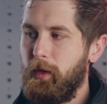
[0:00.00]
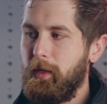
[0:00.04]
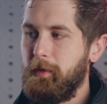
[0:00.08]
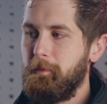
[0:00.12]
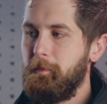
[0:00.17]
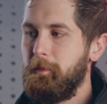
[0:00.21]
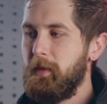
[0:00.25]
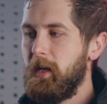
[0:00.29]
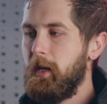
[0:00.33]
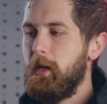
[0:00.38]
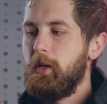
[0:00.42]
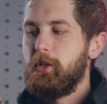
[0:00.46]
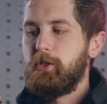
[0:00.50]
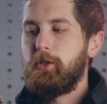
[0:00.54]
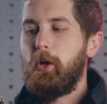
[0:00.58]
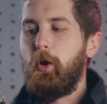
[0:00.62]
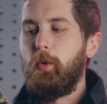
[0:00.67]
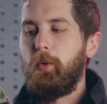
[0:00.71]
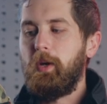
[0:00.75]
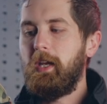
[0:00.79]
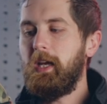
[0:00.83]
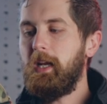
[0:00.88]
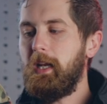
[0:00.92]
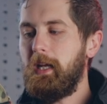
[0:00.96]
it. So
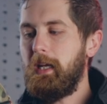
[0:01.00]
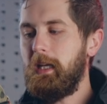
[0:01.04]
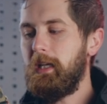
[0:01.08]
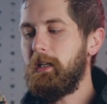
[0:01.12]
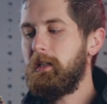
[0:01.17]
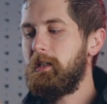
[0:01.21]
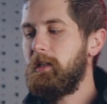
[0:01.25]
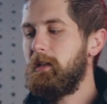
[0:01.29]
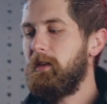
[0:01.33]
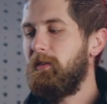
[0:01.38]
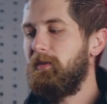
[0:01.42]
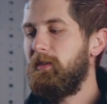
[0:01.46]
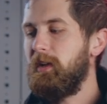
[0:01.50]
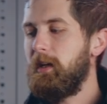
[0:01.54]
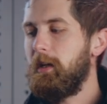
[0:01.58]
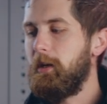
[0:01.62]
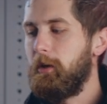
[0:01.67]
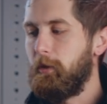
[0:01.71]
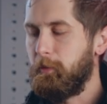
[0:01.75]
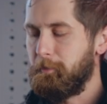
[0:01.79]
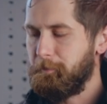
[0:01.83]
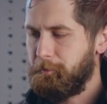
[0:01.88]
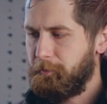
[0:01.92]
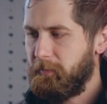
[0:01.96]
getting into the
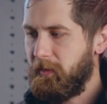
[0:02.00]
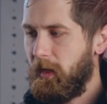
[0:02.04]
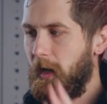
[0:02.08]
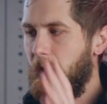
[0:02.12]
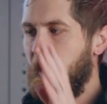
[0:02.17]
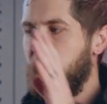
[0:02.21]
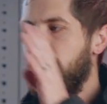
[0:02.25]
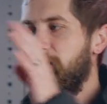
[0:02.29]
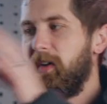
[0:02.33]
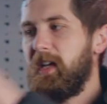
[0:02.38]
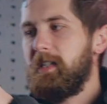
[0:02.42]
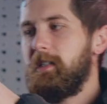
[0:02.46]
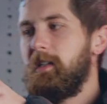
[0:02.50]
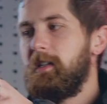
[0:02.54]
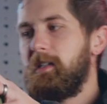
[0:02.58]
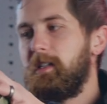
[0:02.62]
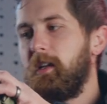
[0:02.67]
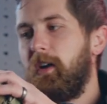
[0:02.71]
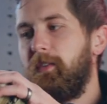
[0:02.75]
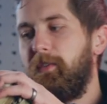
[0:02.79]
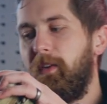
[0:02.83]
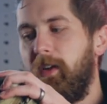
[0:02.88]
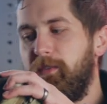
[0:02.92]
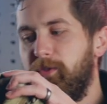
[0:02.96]
video, Uh, the vest
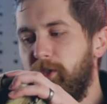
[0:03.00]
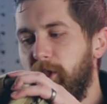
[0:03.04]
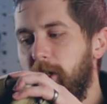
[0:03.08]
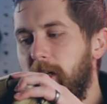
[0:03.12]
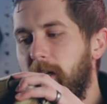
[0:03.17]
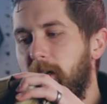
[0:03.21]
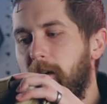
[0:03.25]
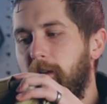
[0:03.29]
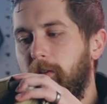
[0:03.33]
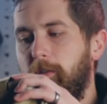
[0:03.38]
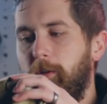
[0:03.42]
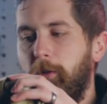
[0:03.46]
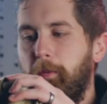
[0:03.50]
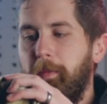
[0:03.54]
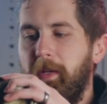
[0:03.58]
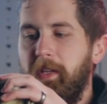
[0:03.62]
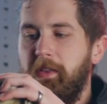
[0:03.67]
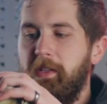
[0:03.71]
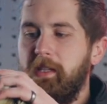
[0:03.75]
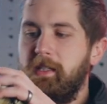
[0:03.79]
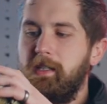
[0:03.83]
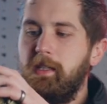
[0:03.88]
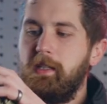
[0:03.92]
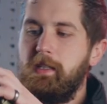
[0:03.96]
itself, I've cheated a little bit.
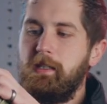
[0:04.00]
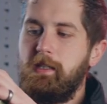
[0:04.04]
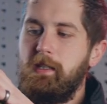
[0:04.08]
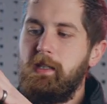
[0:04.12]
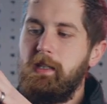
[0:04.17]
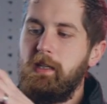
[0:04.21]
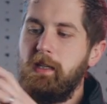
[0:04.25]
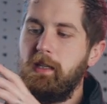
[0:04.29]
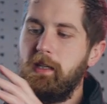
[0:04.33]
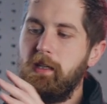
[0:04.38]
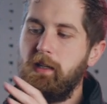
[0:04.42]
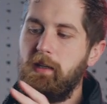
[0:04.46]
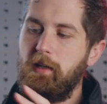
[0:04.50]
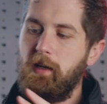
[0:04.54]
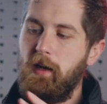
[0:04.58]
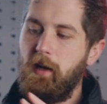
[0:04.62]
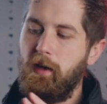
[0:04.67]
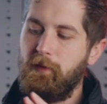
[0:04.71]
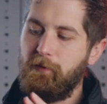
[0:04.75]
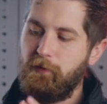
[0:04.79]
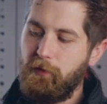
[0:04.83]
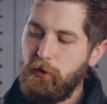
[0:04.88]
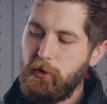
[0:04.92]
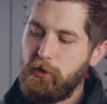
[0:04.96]
This is the uh,
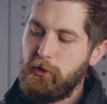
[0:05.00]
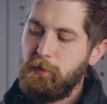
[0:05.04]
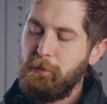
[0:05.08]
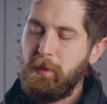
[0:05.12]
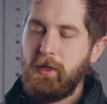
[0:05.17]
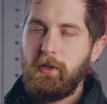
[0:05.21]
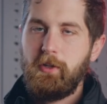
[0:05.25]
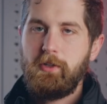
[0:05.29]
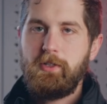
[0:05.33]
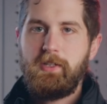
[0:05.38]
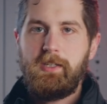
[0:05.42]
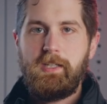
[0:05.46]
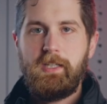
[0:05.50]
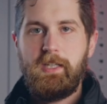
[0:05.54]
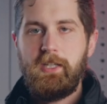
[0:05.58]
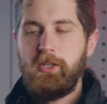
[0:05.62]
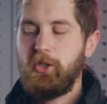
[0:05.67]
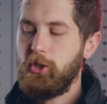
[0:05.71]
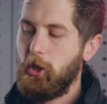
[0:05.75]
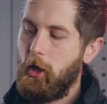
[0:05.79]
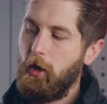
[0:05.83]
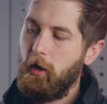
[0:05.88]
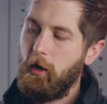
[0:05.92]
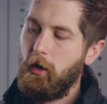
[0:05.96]
First Spear
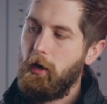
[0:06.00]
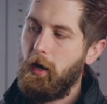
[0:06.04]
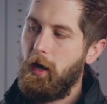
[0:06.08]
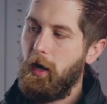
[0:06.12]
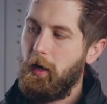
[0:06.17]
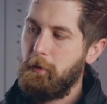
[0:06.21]
Siege R